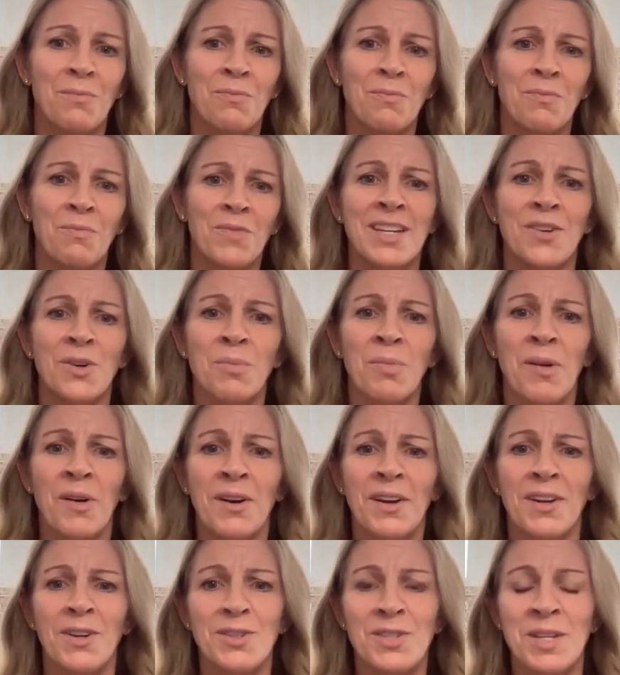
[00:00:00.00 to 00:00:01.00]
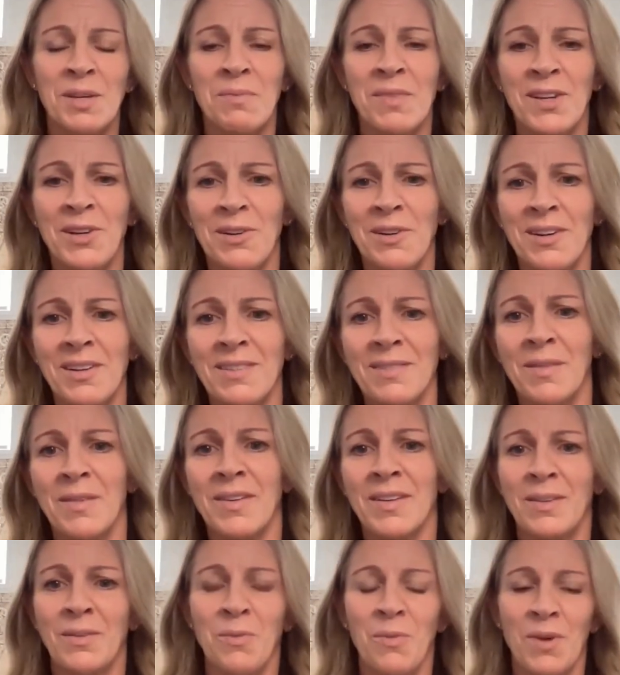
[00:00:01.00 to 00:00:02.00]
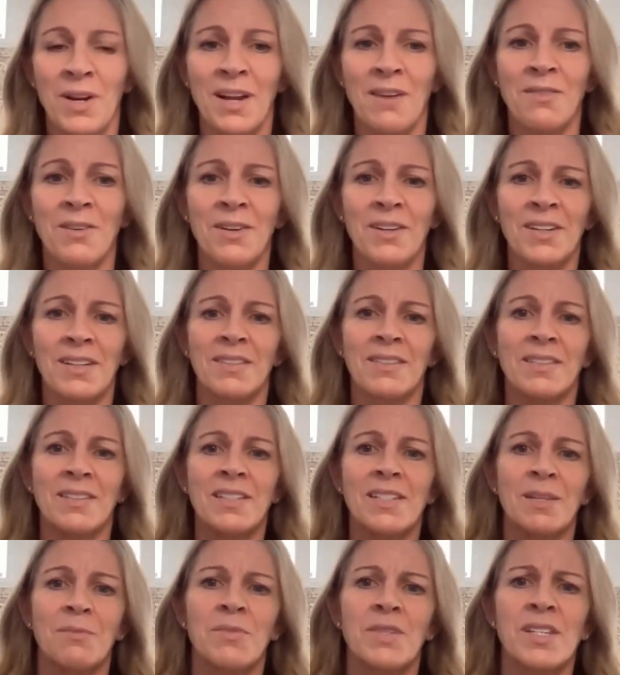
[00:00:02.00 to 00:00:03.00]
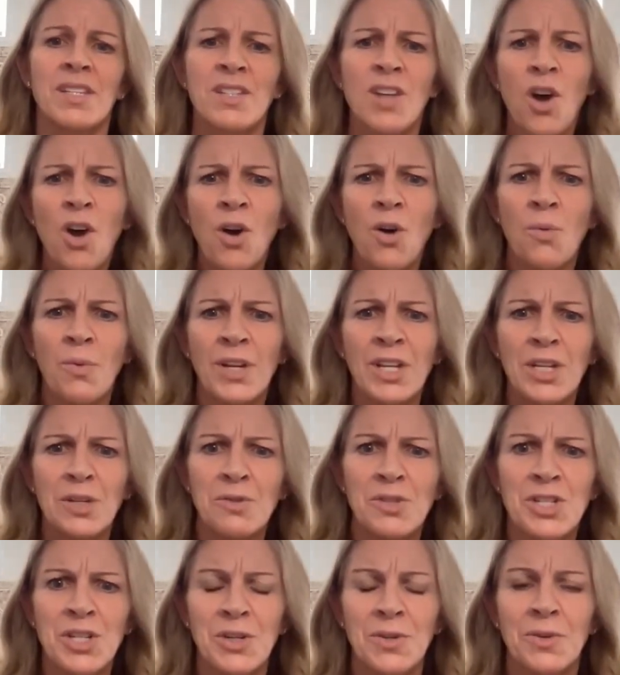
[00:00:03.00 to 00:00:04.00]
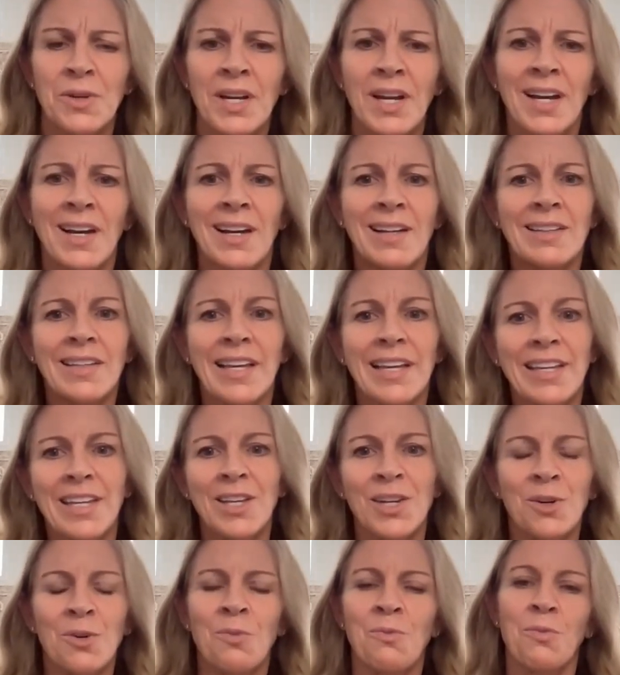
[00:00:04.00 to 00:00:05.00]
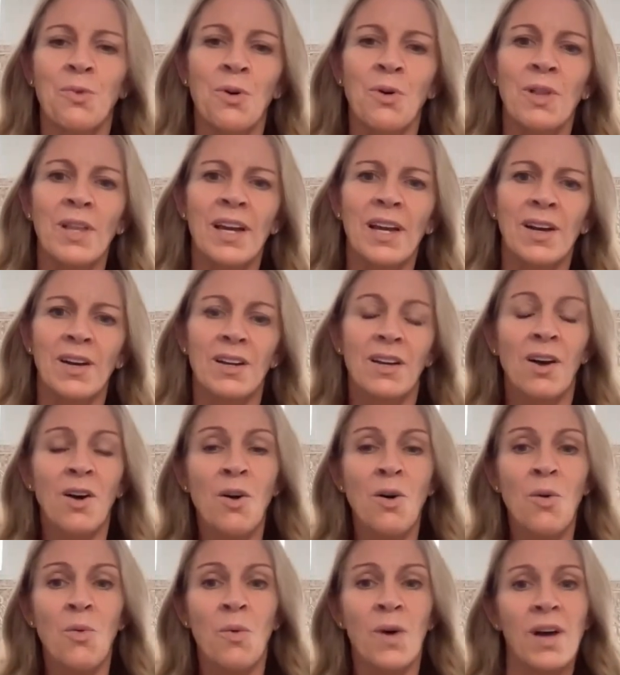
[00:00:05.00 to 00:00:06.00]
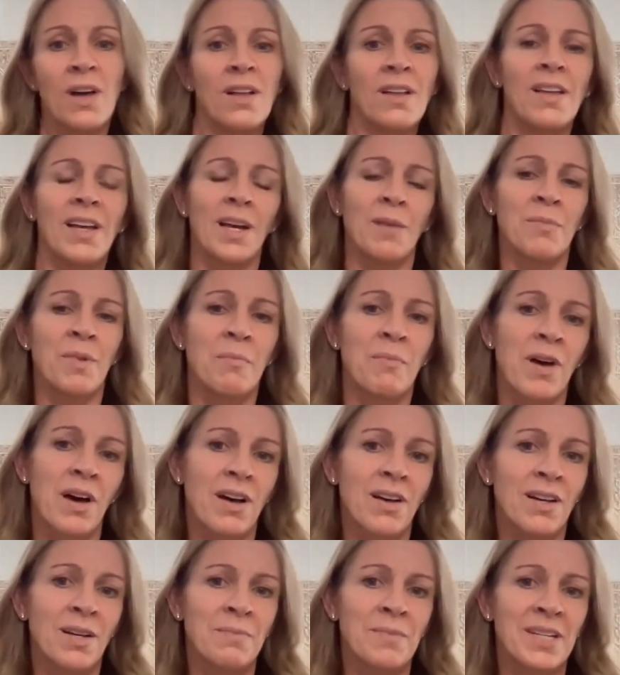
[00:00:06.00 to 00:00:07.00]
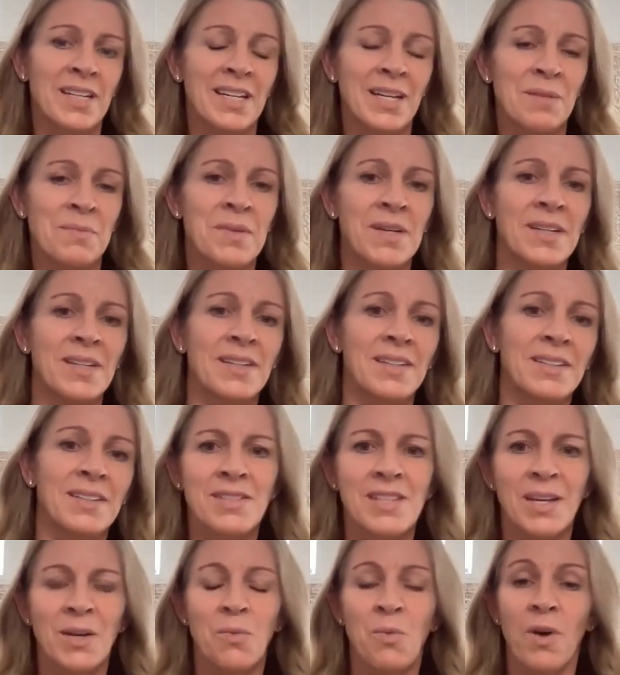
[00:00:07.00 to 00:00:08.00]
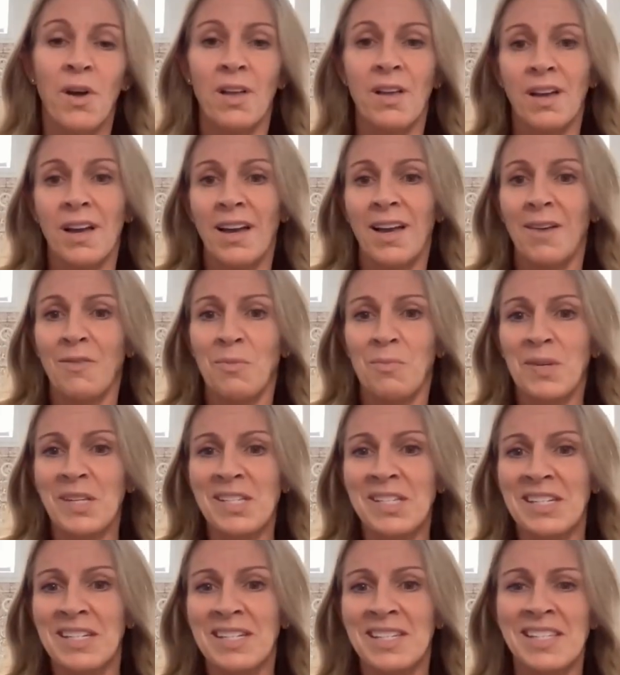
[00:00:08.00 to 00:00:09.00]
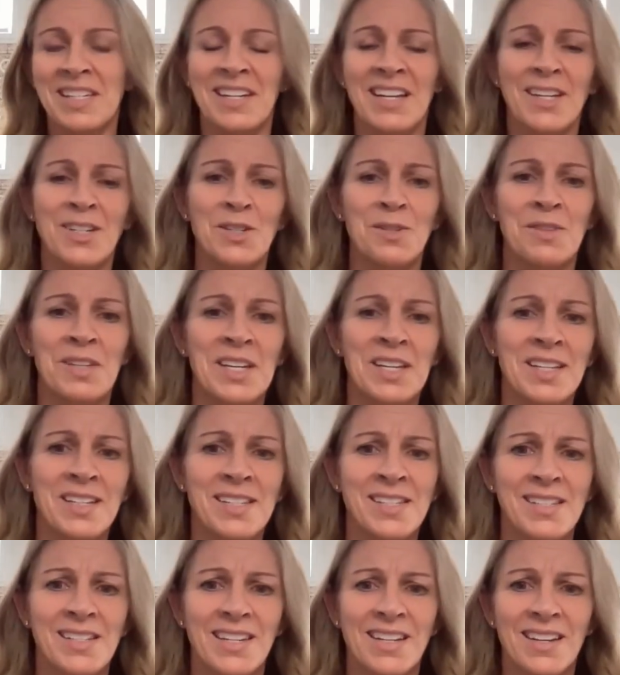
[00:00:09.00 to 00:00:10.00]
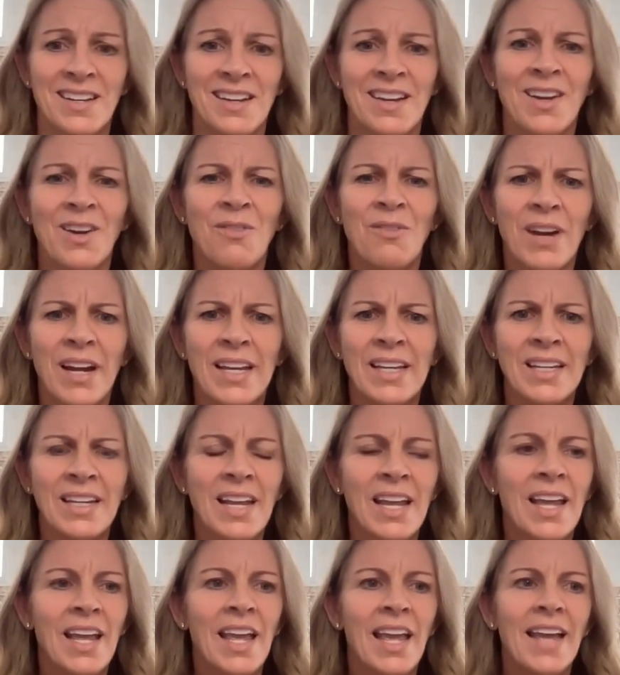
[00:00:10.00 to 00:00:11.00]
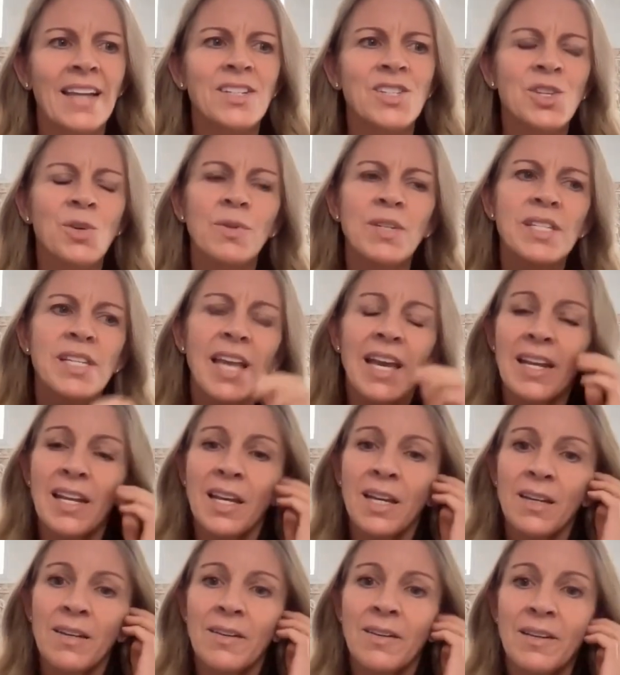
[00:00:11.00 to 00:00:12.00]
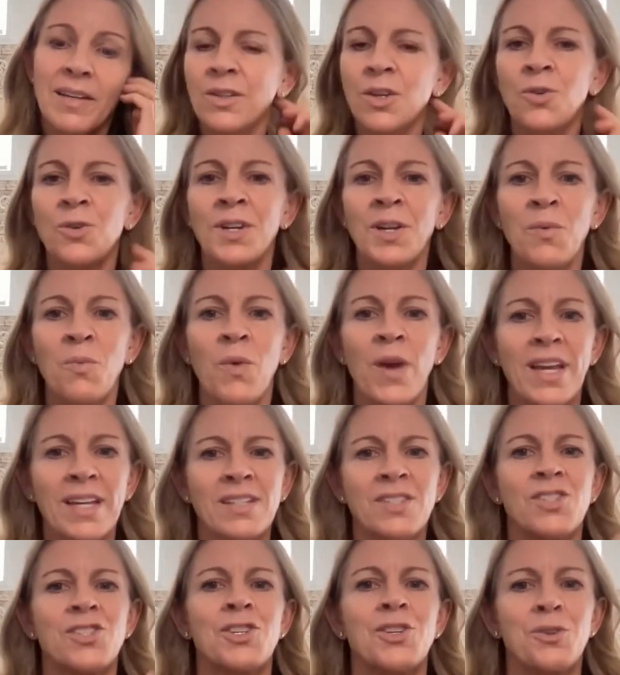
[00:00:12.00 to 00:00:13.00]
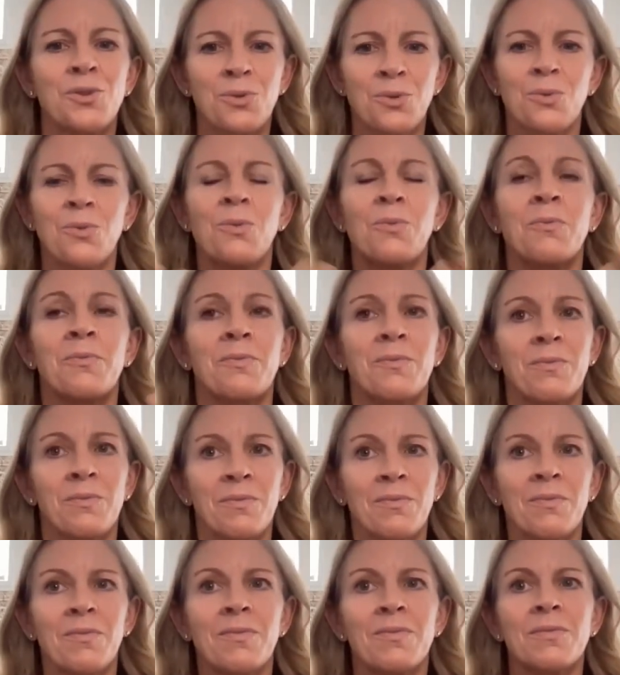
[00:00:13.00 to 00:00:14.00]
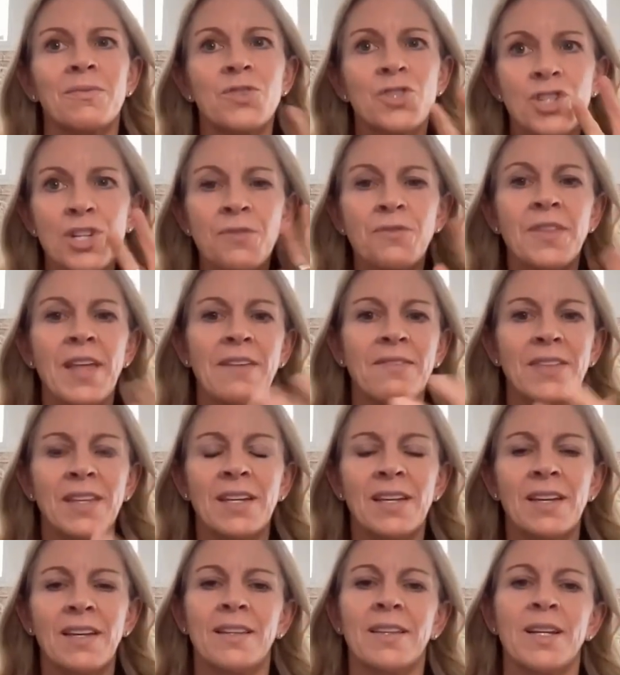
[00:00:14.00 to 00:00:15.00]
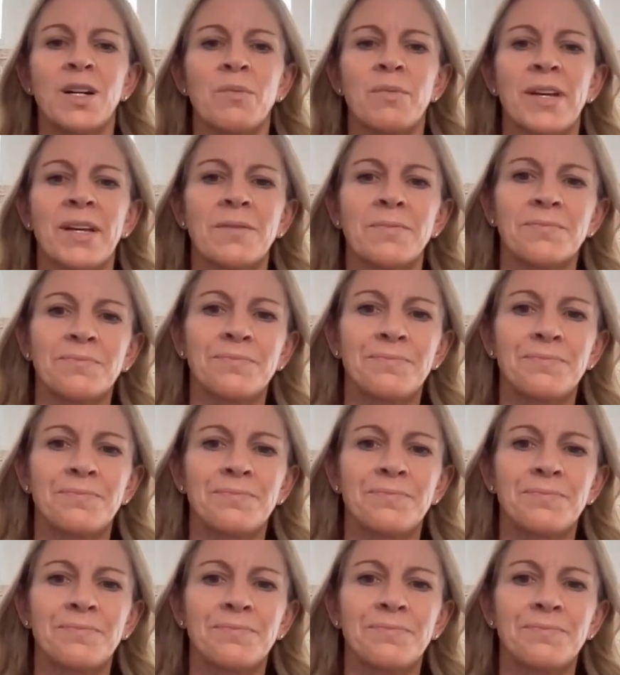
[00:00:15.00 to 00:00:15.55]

a, a dinner party or something or a, whatever, and somebody mm-hmm. says, Oh, what do you do? Like you don't roll out, oh, well, I'm a mom and I'm a, it's like, well, I have a business and I do this and did that. Yep. Right. And so it's getting learning ways to shift that thinking a little bit